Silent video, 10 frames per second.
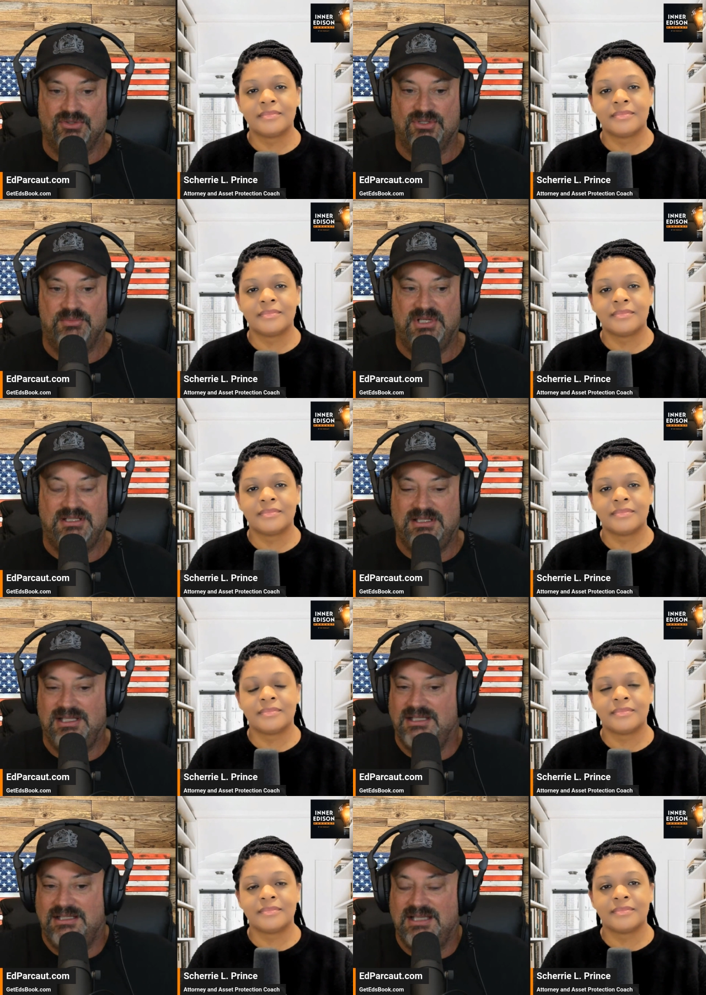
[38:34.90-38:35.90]
Speaker 1: but it
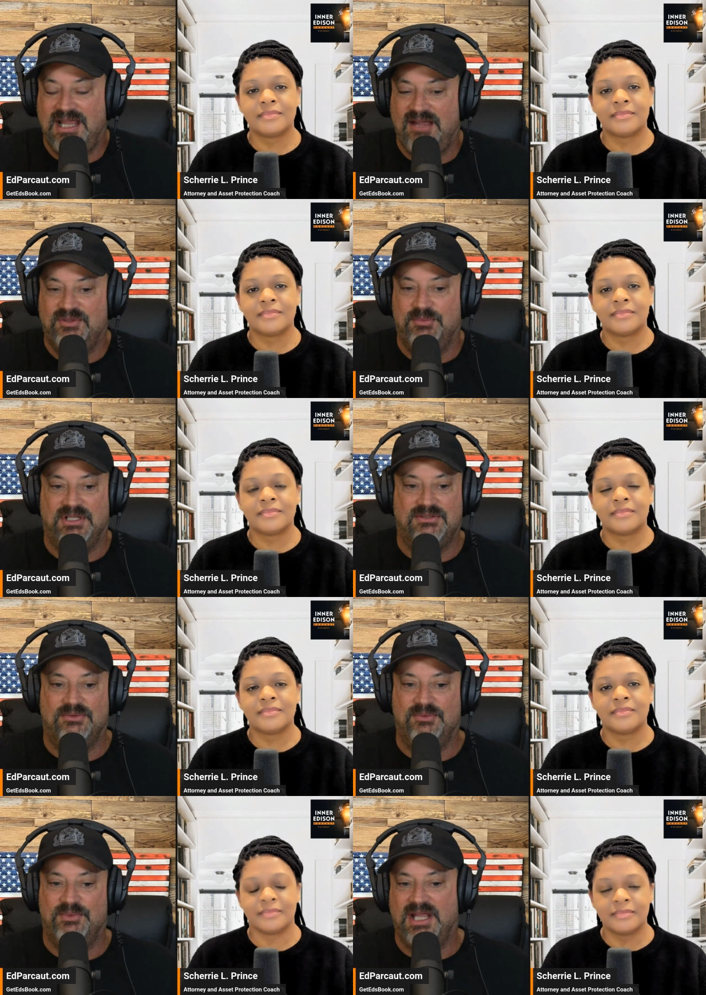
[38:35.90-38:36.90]
doesn't have to be. So when,
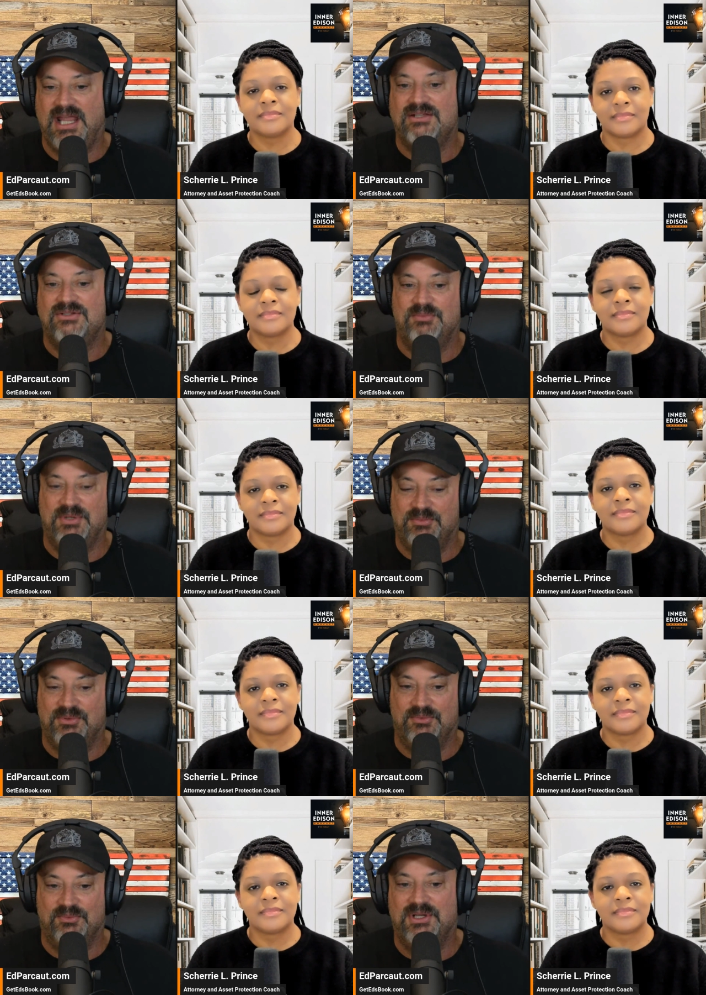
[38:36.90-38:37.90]
when I ask you people,
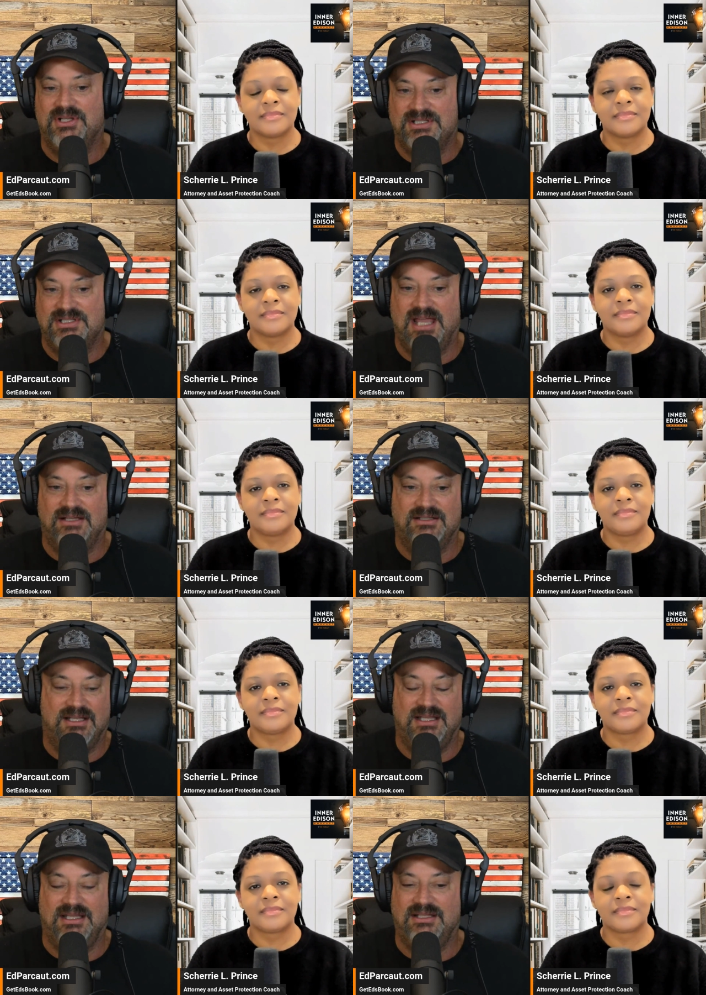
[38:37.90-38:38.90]
what is that?
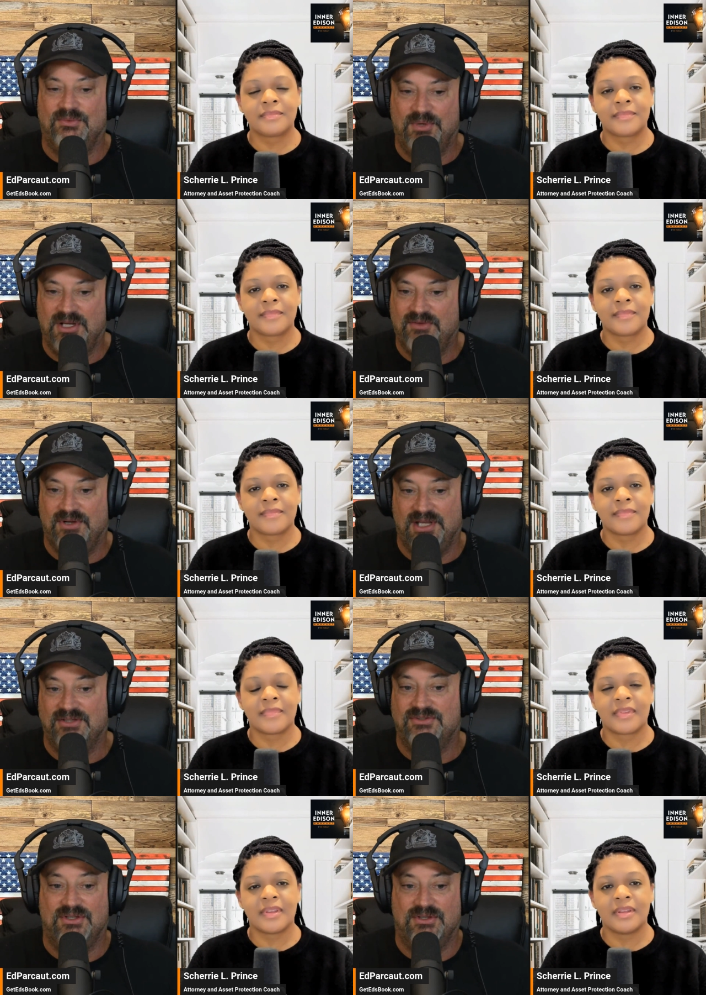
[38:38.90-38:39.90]
It's whatever it is to
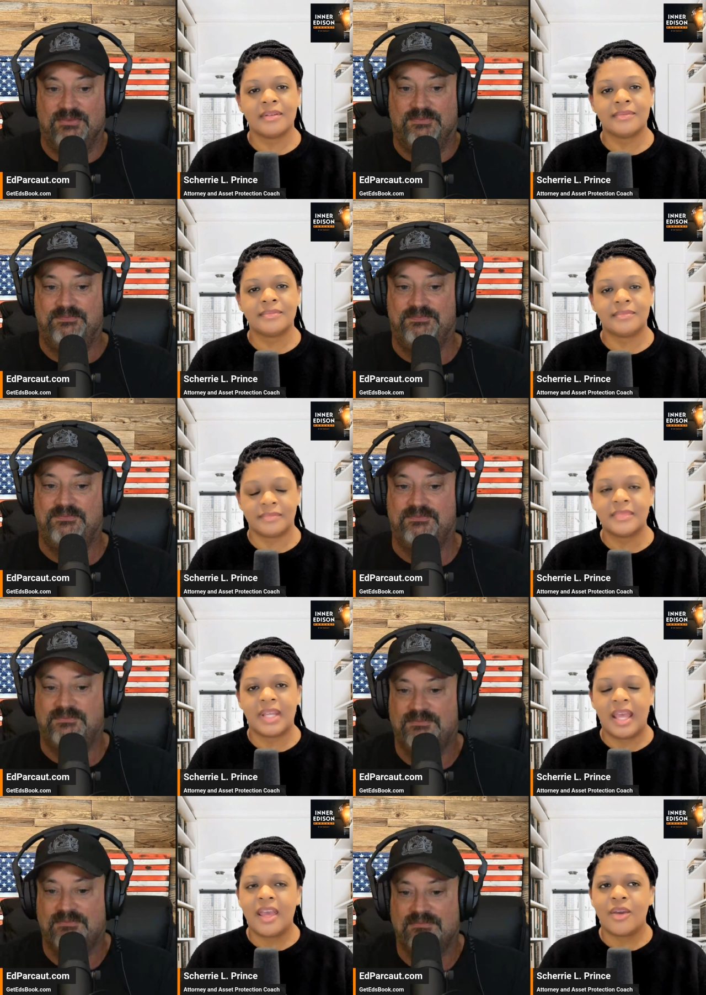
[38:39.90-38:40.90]
you.
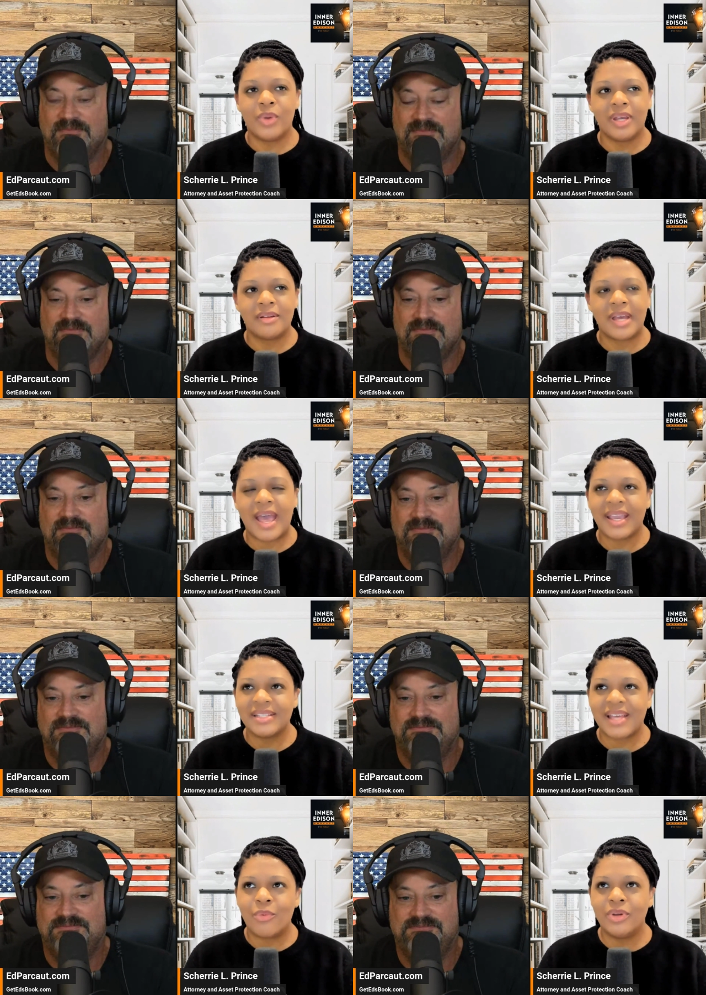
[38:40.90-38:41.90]
Speaker 2: Well, I
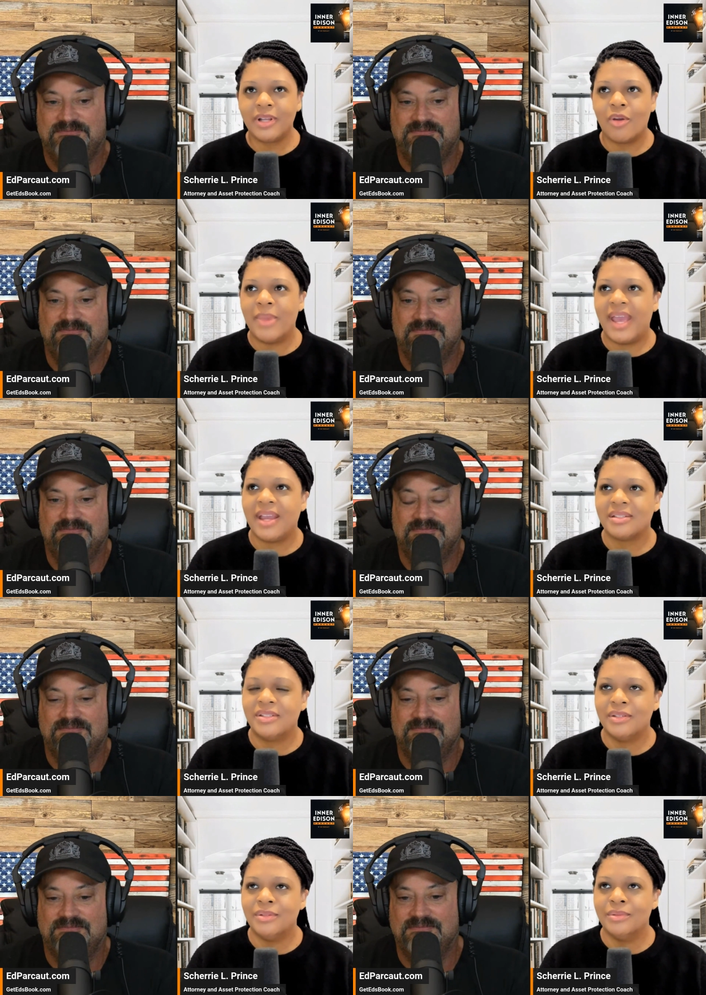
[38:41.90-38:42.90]
guess I would go back
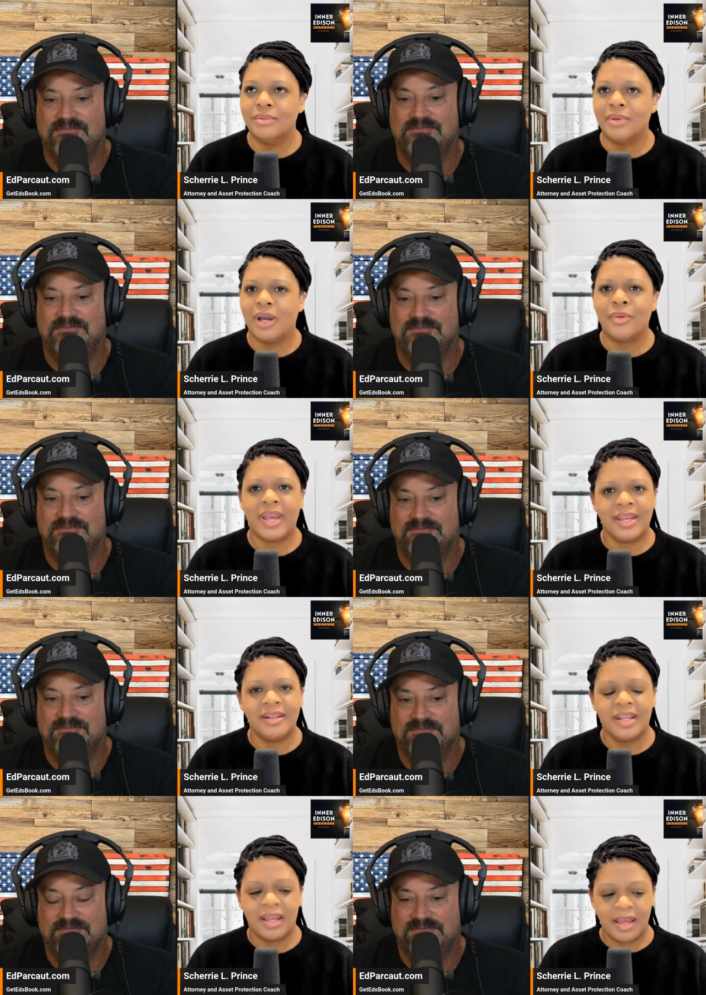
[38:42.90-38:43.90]
to oh eight,
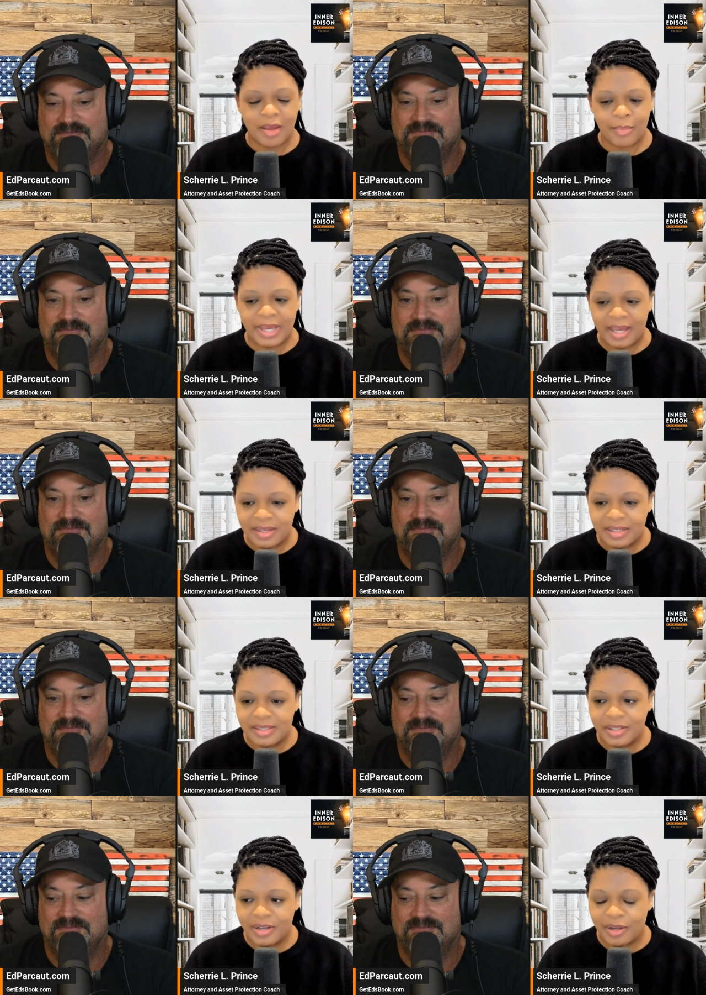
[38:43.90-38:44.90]

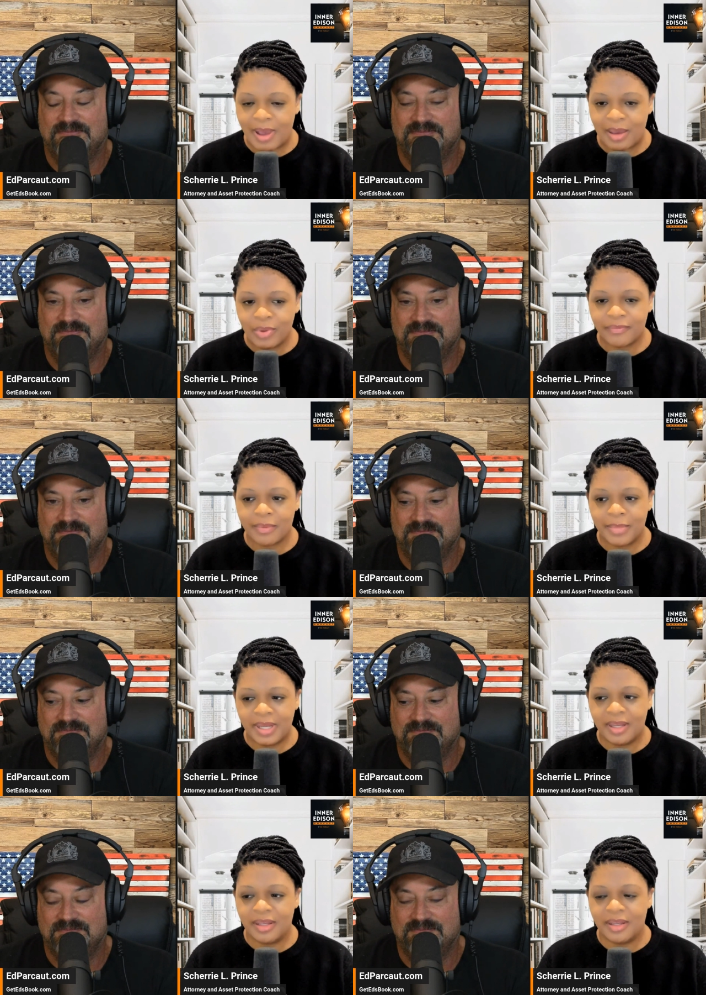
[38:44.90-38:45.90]
because, you know, I went from
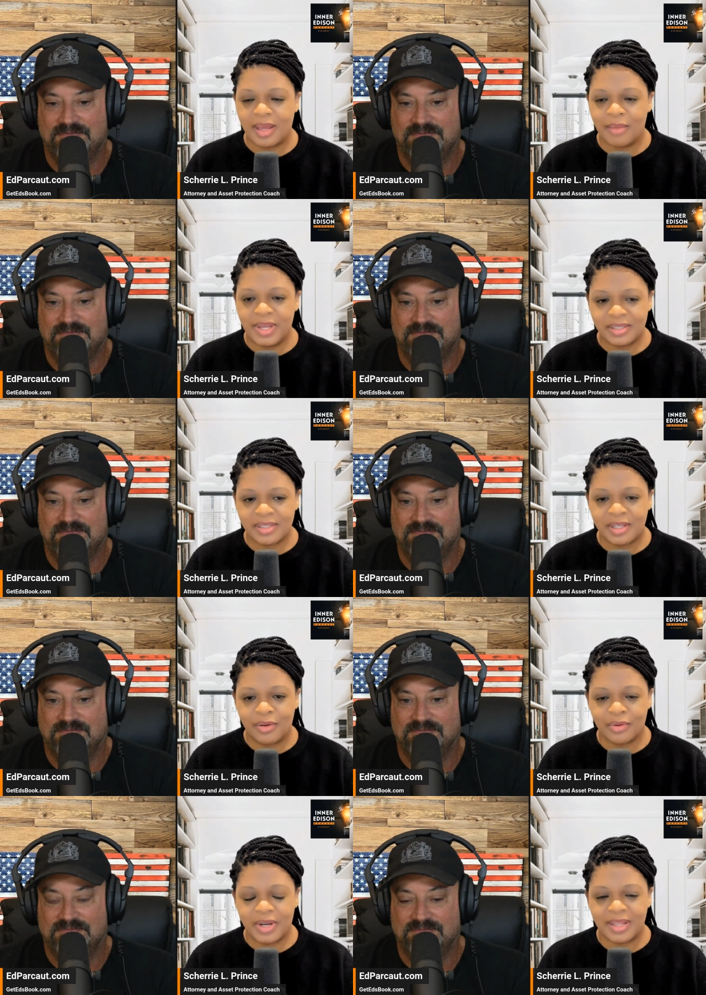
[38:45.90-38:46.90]
being a business owner. And